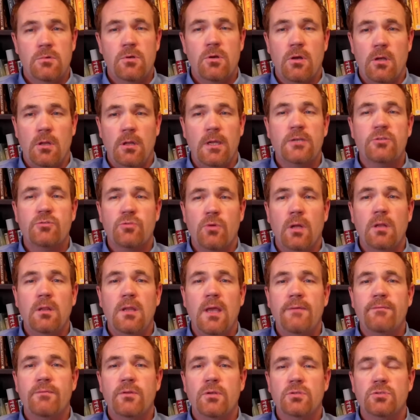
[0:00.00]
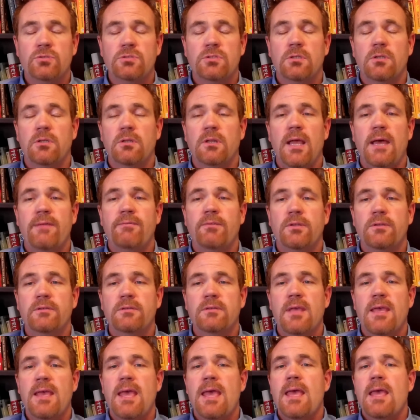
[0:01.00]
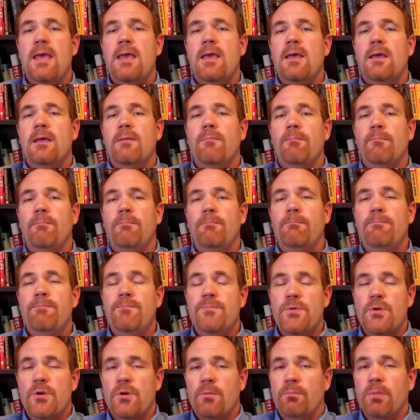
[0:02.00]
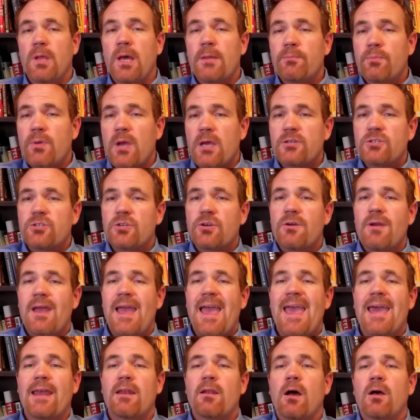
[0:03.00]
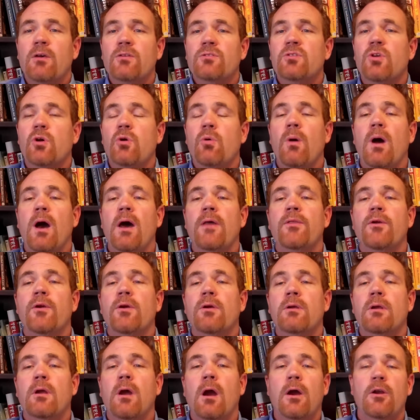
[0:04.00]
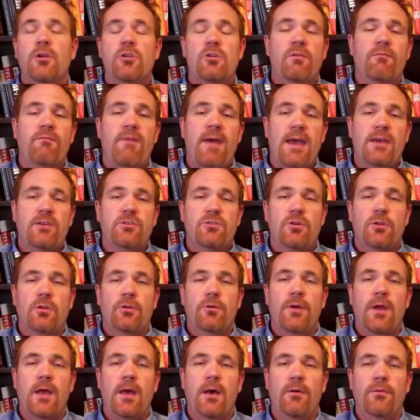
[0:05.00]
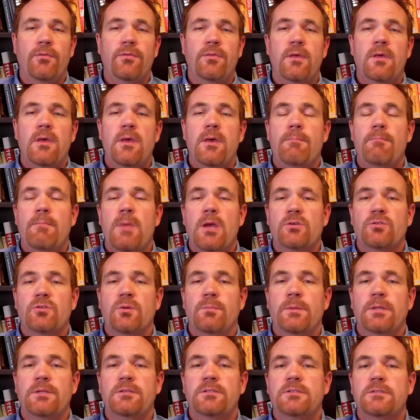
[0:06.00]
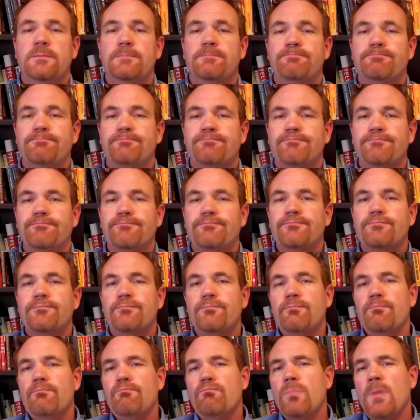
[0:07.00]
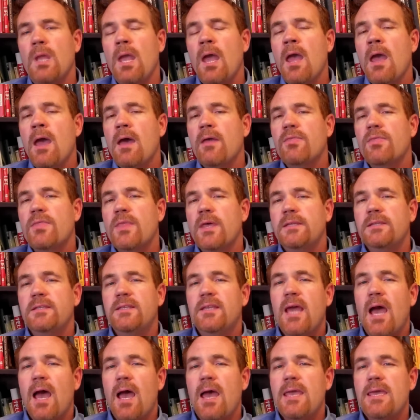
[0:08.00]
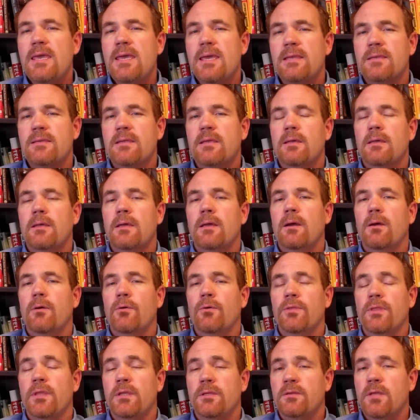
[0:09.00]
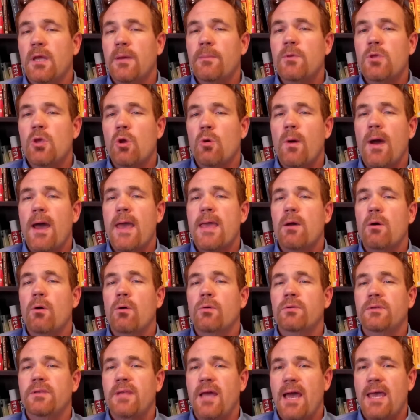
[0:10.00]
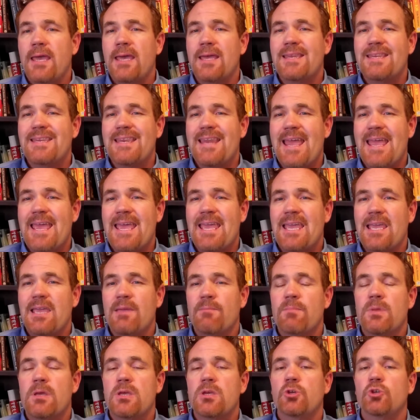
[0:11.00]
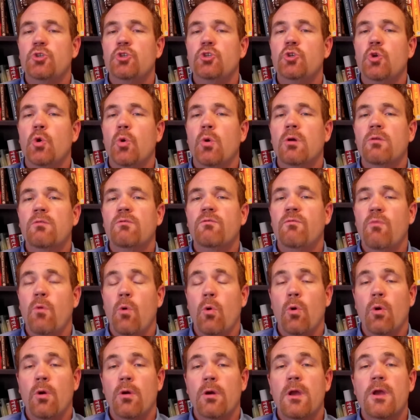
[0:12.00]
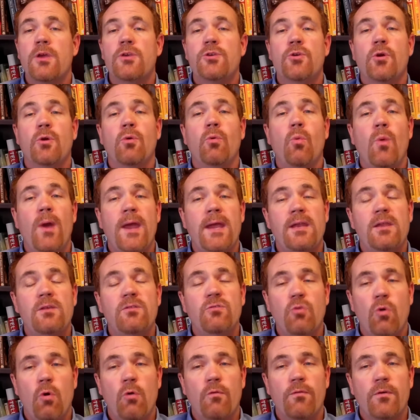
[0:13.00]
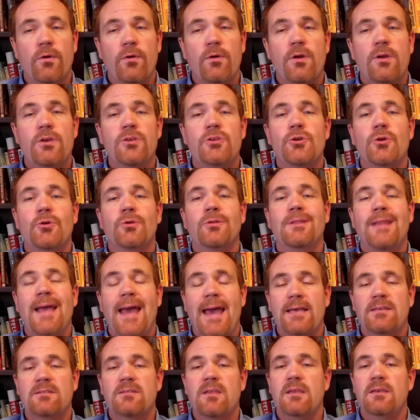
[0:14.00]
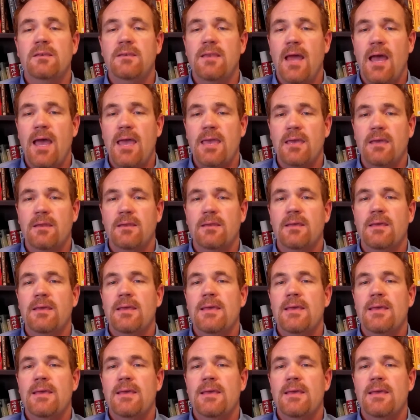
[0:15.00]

cholesterol levels, your blood pressure, and also other cardiovascular health measurements. The diet, or the WiO diet name, is short for Your Weight is Over, Your Last Diet,